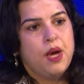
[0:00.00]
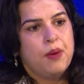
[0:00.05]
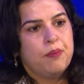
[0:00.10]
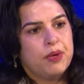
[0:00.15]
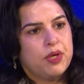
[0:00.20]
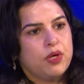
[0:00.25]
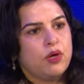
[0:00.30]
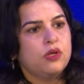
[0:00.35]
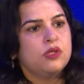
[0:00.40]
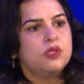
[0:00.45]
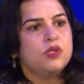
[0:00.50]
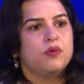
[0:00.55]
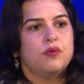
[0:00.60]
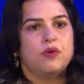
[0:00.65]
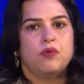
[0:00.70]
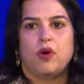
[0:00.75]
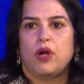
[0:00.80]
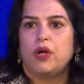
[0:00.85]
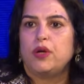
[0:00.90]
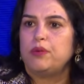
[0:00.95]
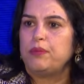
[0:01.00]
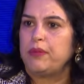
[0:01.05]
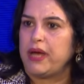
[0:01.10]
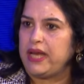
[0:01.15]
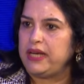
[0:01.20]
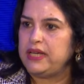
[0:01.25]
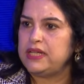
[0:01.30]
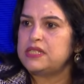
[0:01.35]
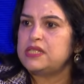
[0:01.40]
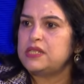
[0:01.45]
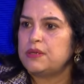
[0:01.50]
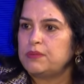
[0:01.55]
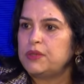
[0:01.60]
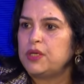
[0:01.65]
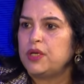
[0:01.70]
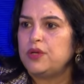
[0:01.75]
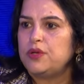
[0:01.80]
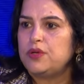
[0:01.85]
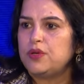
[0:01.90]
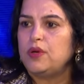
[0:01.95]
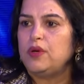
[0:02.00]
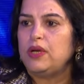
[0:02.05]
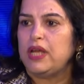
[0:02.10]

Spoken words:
but also we want to manage some control,